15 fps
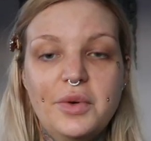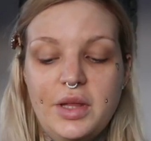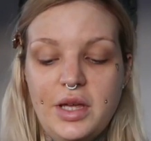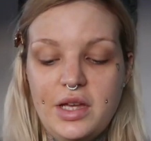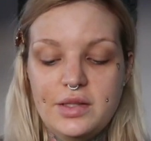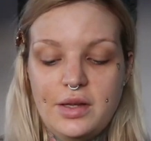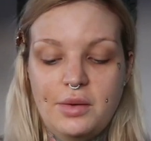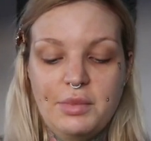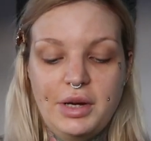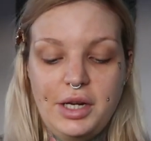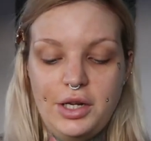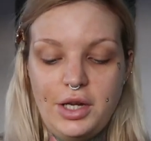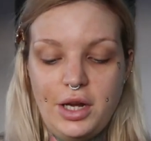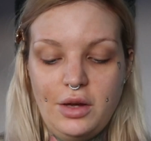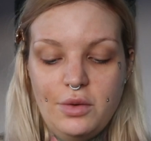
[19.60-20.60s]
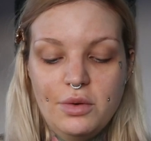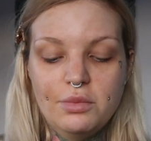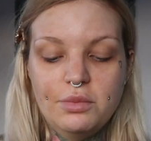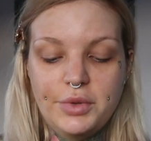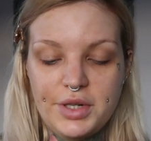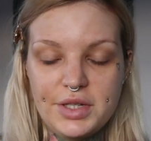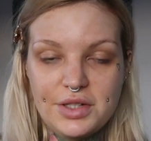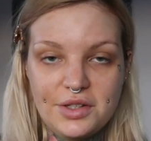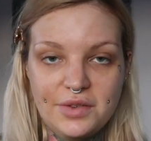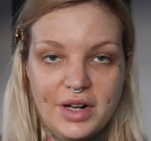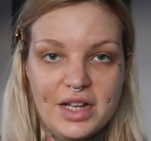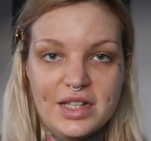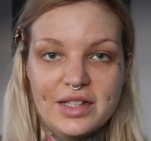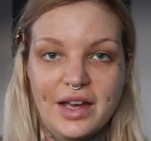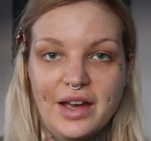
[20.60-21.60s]
with using my new
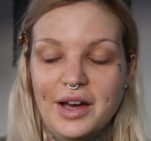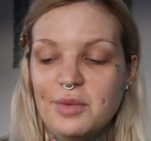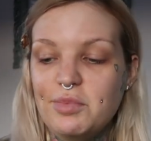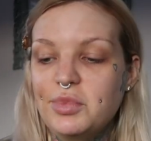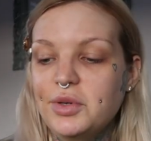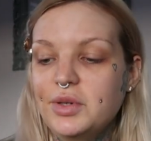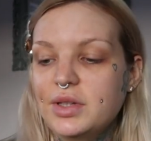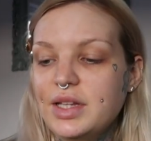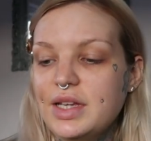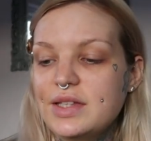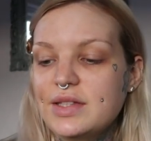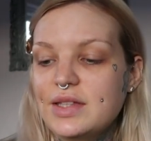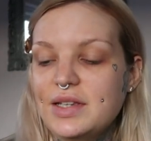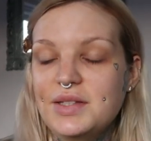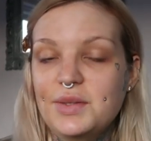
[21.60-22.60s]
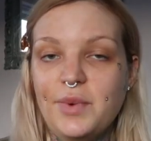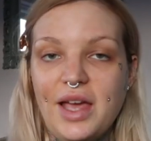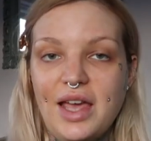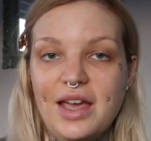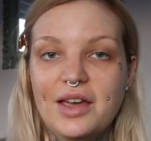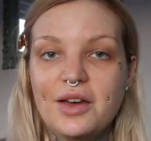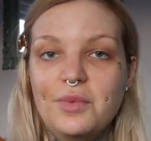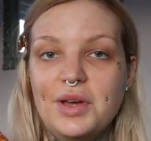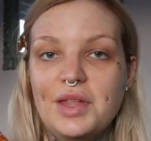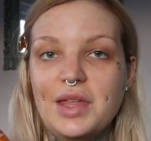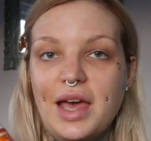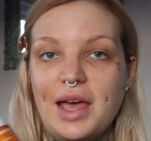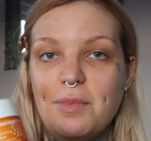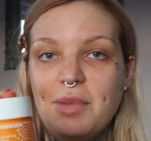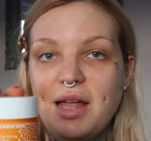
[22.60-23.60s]
moisturiser. I bought this week with
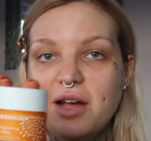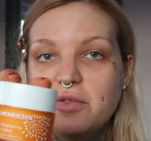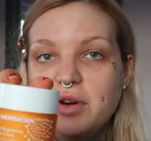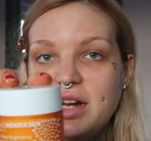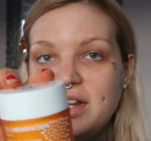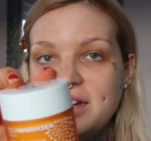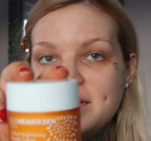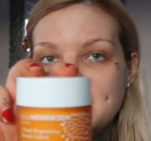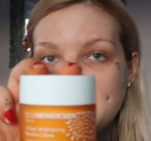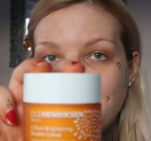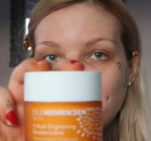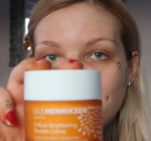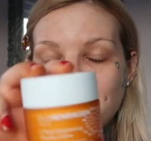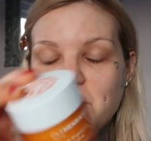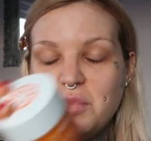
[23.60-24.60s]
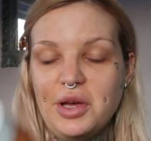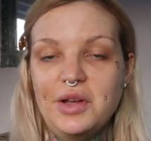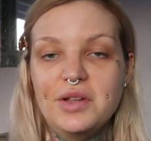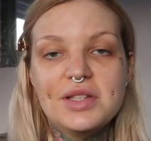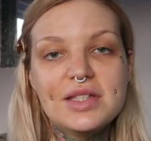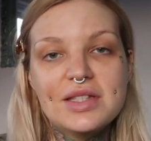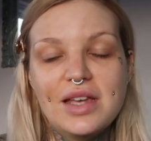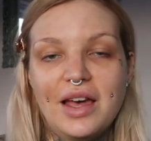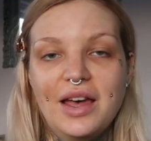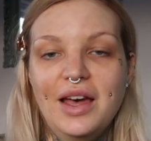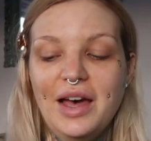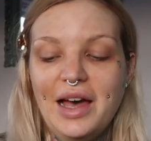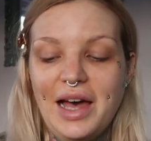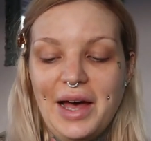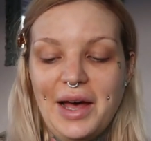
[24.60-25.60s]
a Black Friday discount from Boots.
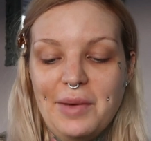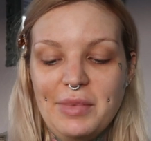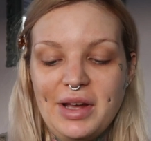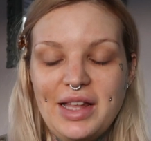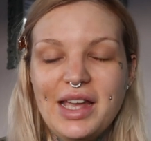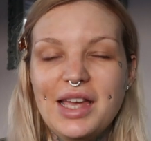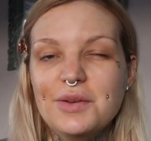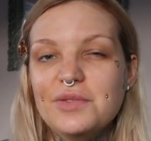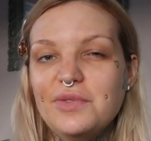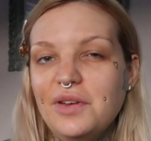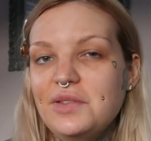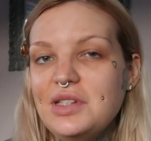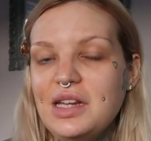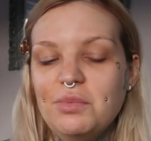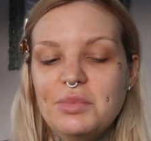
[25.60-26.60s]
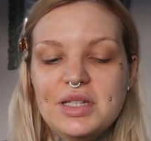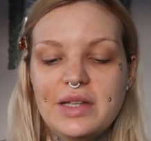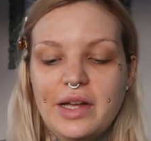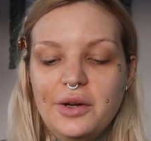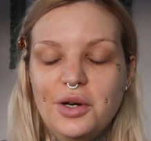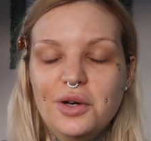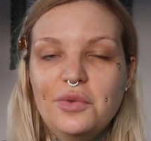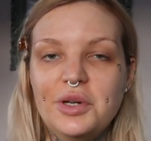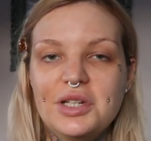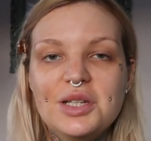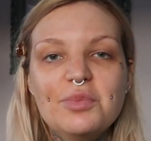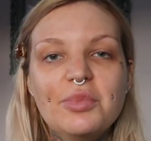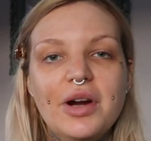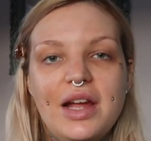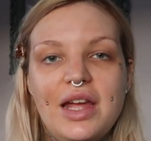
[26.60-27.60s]
I think it was 15% off, which
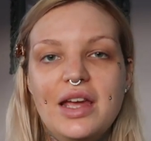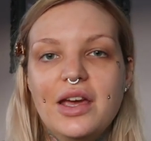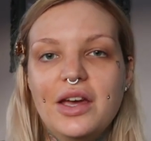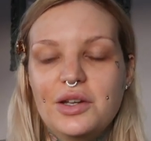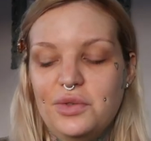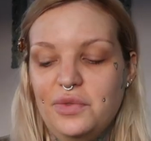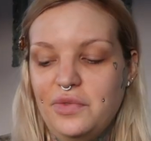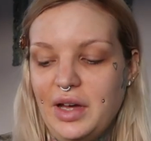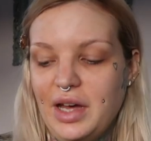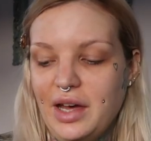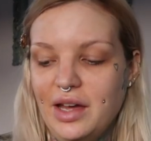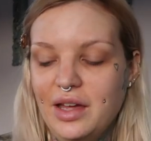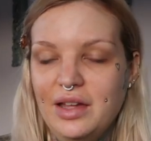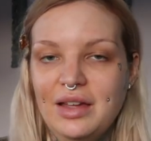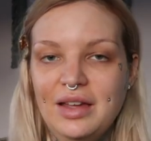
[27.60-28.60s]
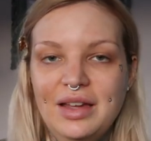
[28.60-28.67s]
is pretty good for